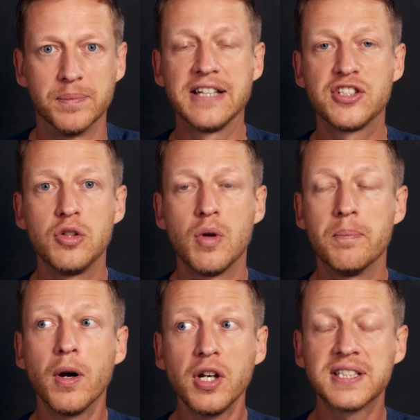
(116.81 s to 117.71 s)
And to
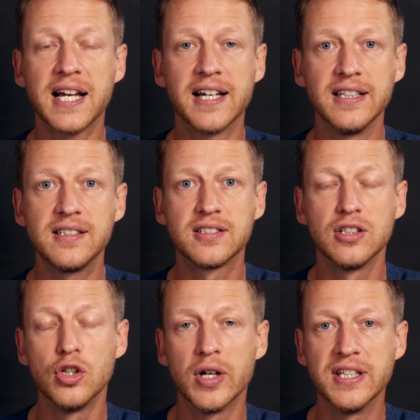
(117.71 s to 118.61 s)
monetize
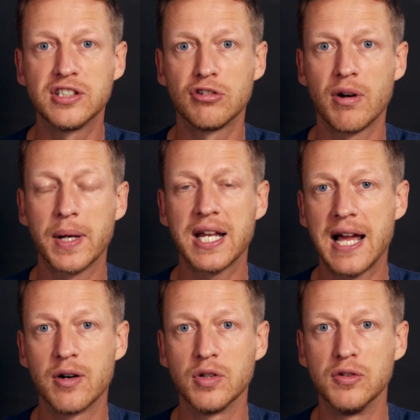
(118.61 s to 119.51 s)
your Instagram account,